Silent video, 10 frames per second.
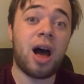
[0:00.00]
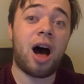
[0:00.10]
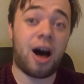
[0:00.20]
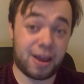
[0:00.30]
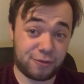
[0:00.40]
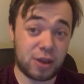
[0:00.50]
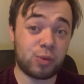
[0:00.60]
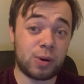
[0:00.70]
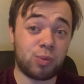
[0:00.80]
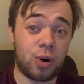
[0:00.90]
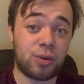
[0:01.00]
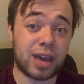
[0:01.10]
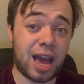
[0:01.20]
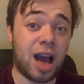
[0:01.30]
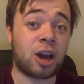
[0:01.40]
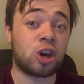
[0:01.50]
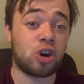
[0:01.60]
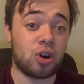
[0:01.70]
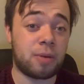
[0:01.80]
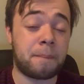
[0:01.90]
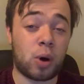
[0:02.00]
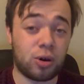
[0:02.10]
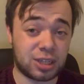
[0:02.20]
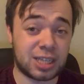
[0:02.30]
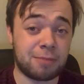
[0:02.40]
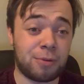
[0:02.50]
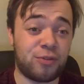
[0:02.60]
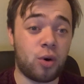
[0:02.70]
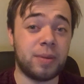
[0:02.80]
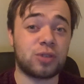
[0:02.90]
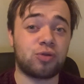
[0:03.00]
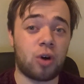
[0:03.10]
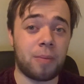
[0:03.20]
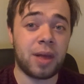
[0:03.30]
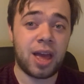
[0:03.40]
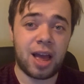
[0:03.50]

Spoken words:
I think we will get a good positive performance from